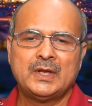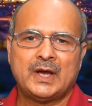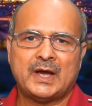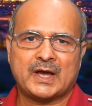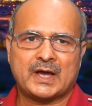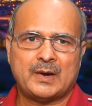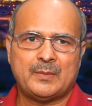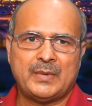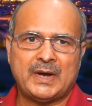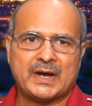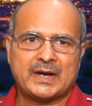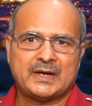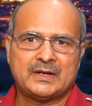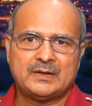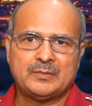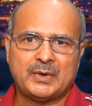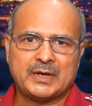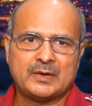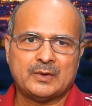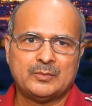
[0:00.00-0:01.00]
I come back
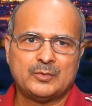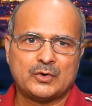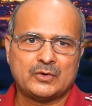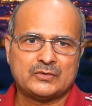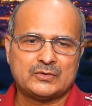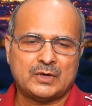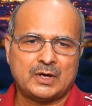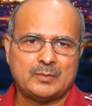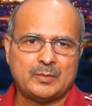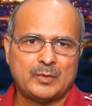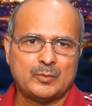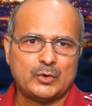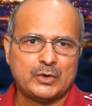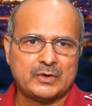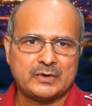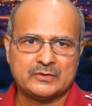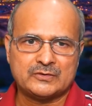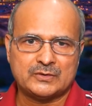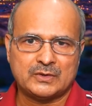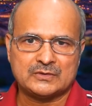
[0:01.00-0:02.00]
and my computer is on, my
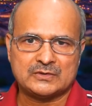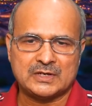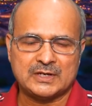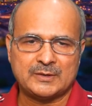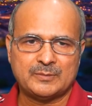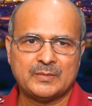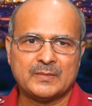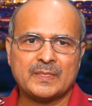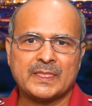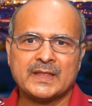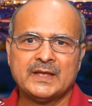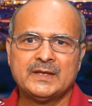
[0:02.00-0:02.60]
monitor is on sleep.